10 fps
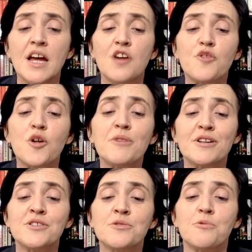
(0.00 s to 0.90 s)
For
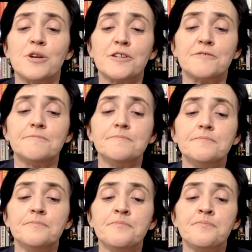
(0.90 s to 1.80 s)
Britain will
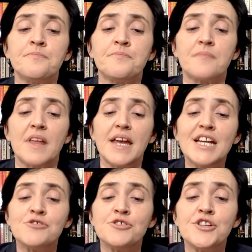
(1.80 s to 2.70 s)

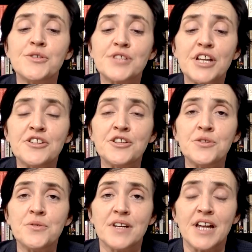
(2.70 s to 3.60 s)
introduce a
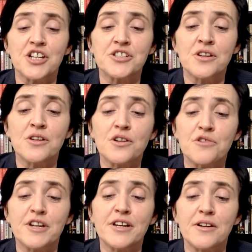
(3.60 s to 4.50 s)
new national
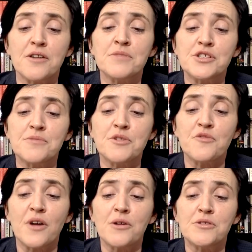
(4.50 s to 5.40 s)
curriculum to be
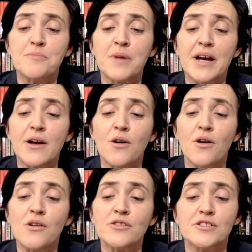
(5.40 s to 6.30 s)
followed by
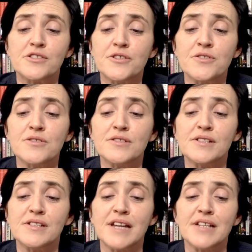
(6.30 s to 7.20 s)
all
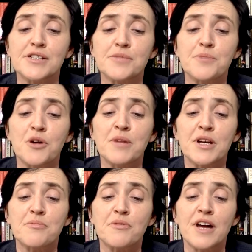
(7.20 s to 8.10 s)
schools, state,
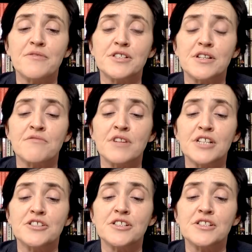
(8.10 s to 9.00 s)
public, private and
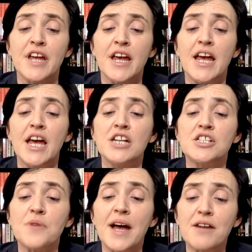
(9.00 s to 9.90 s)
religious,
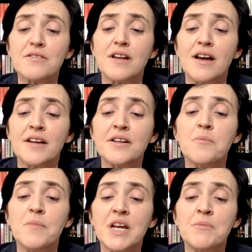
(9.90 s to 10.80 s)
to outline
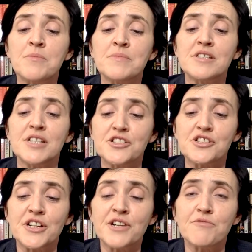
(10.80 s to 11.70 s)
minimum
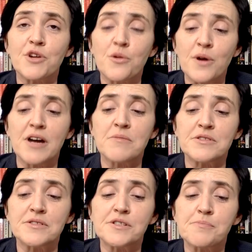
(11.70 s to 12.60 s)
teaching
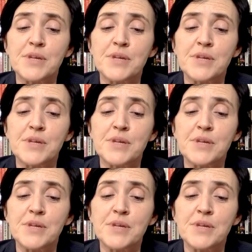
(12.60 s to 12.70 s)
requirements.